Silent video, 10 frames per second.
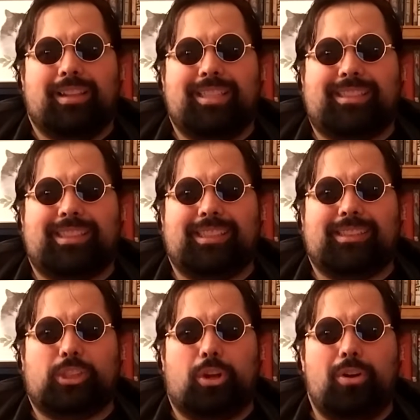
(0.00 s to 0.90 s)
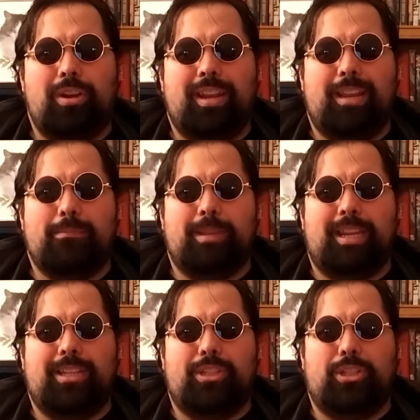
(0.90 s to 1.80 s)
let's turn him
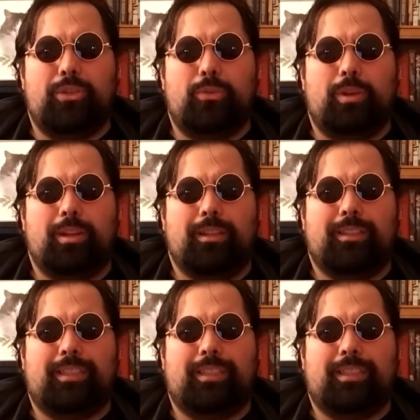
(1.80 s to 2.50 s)
into a